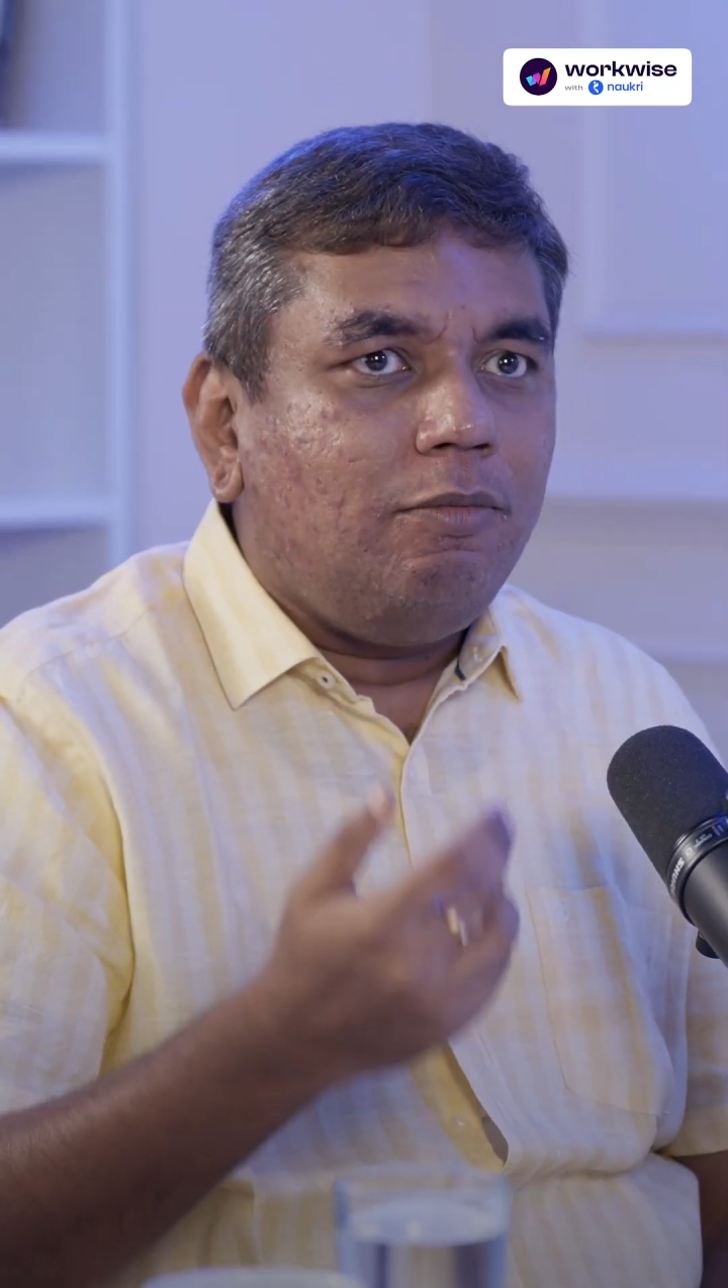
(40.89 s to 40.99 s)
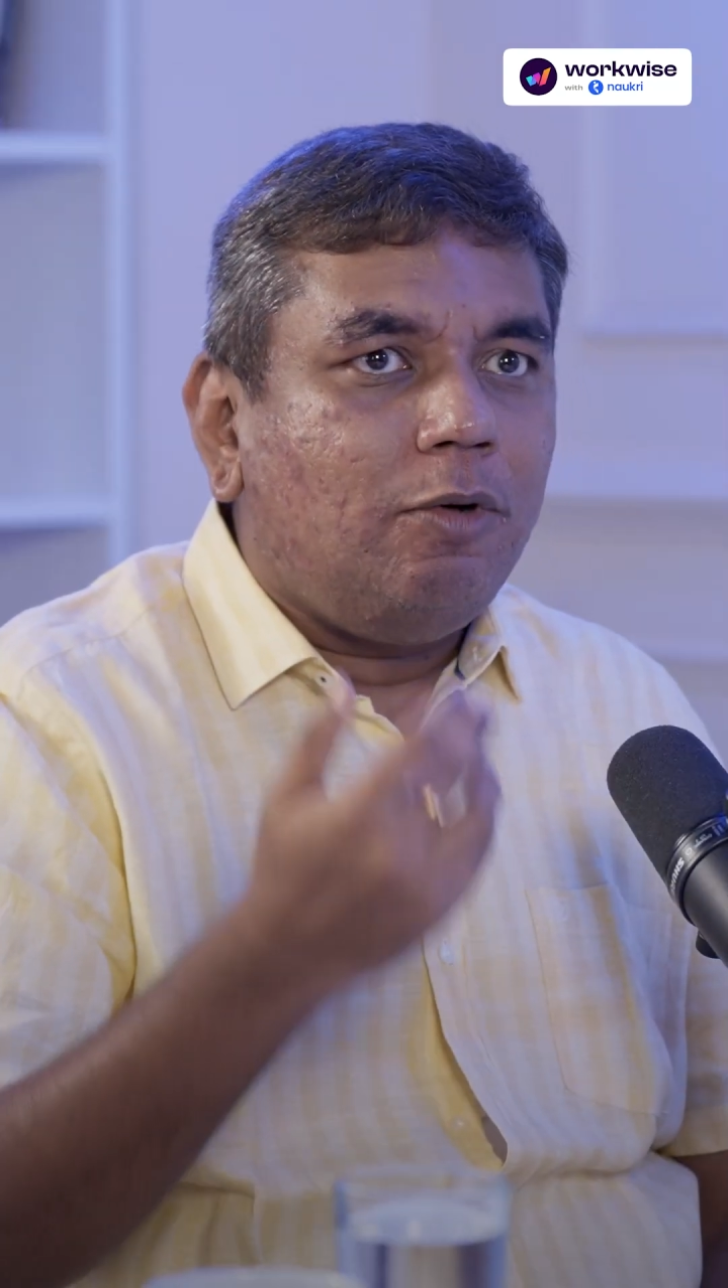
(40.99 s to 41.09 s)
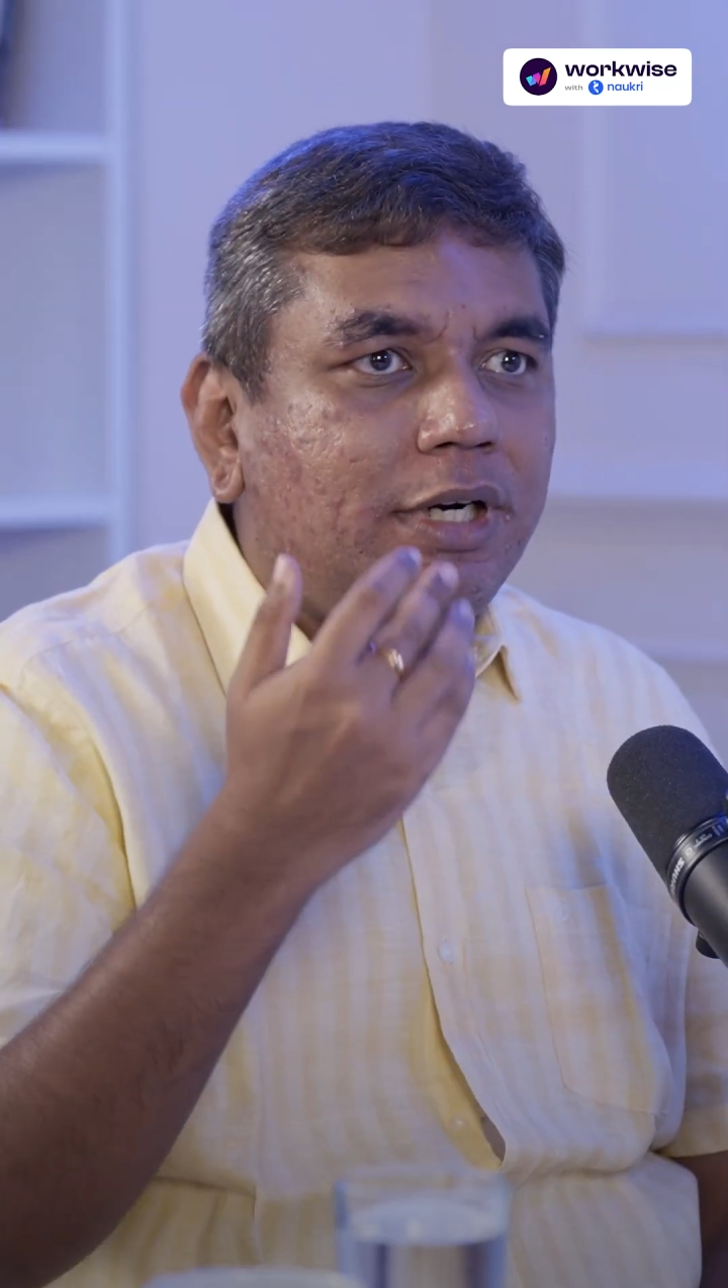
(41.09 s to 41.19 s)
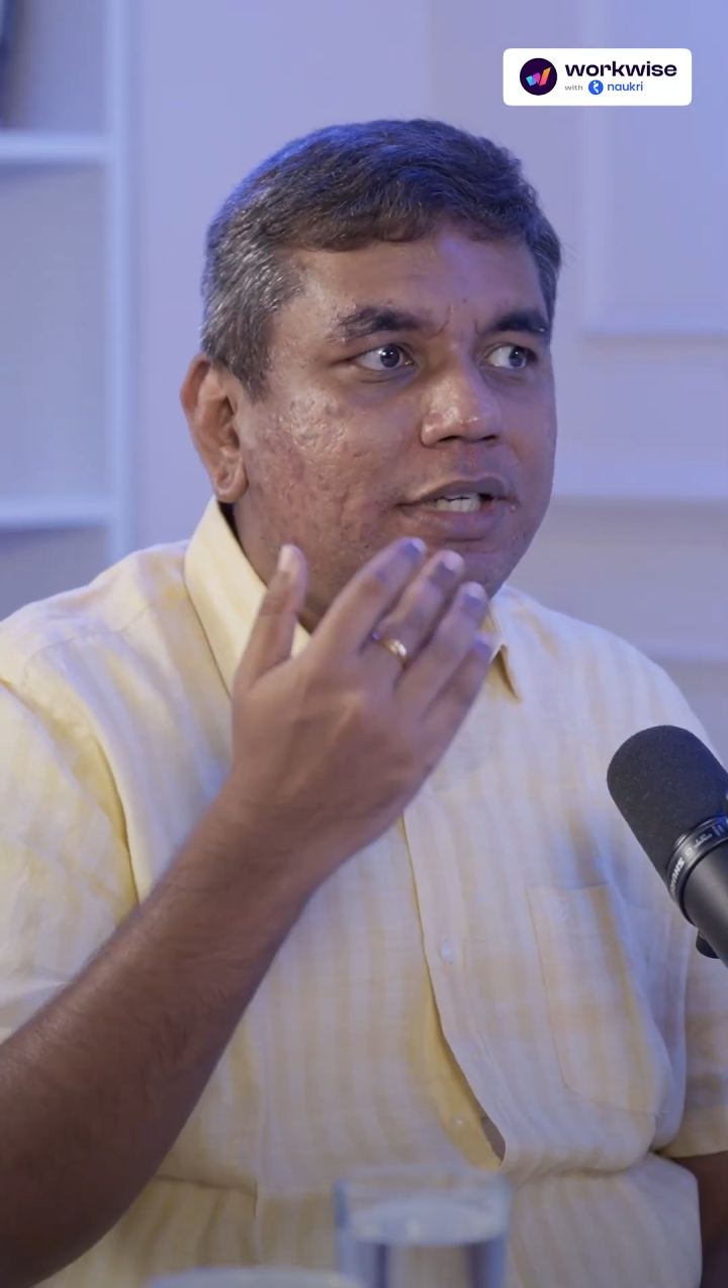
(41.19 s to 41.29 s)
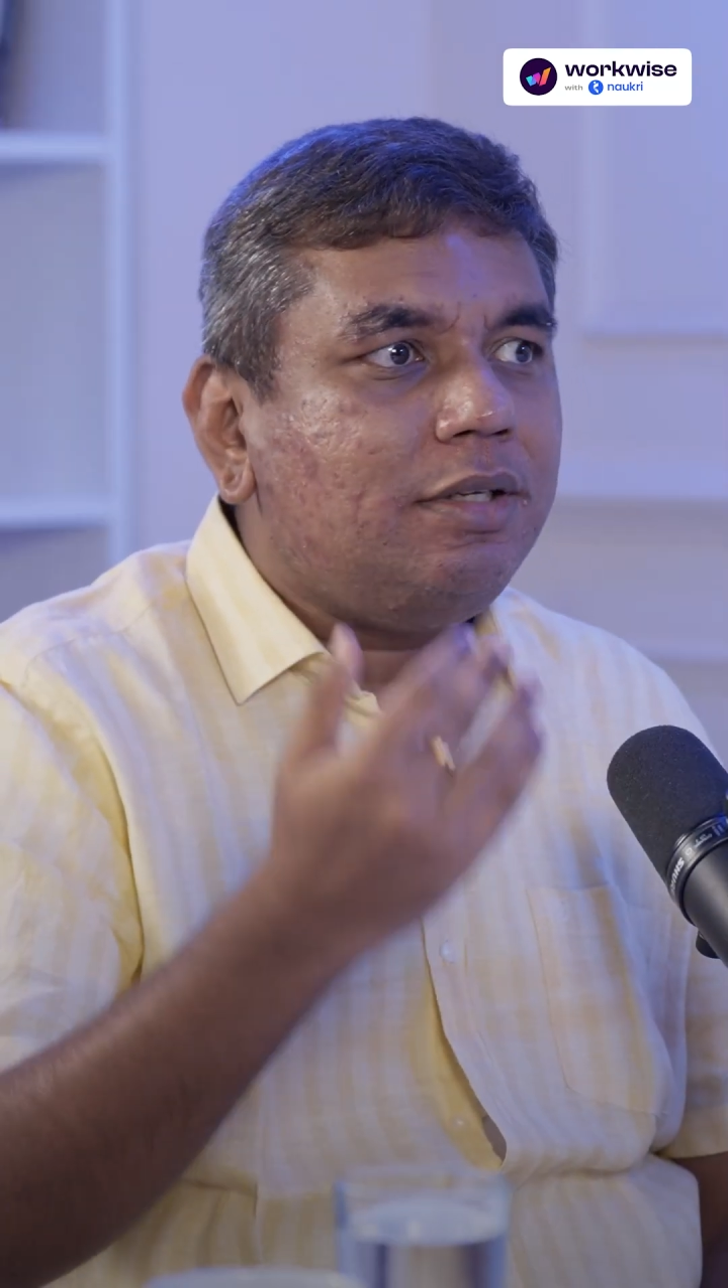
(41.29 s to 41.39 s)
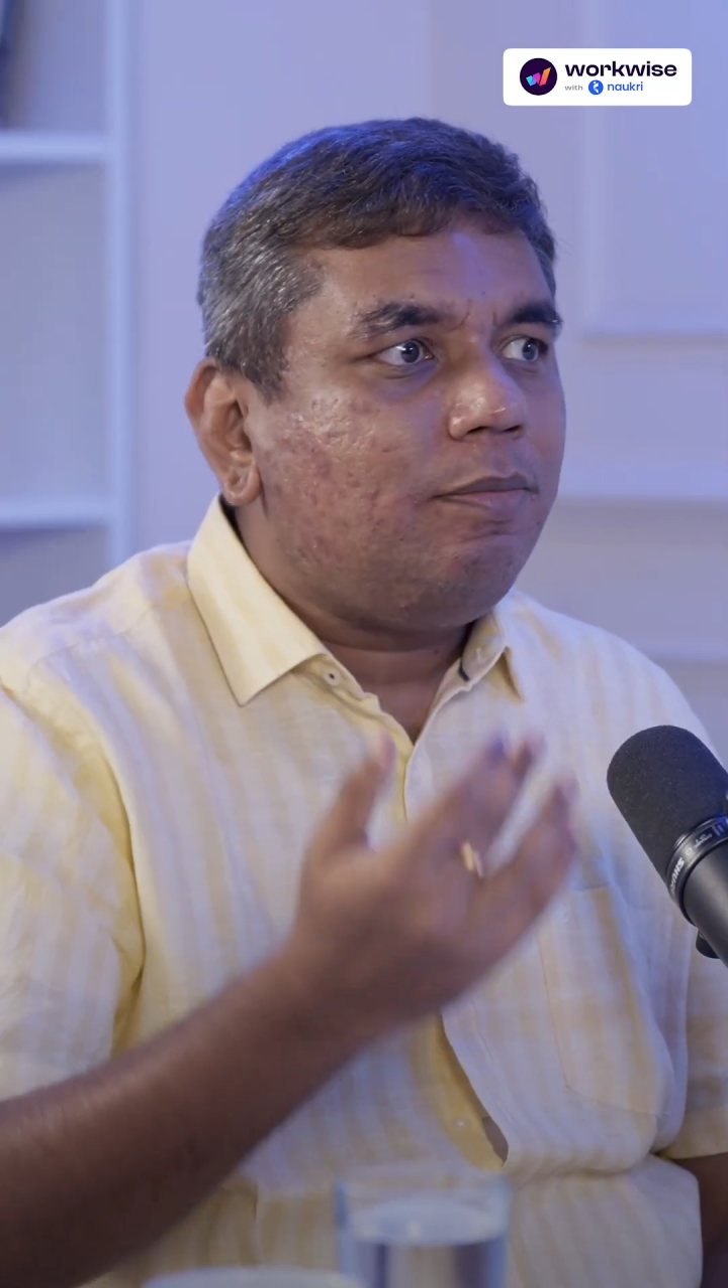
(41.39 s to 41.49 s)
what is the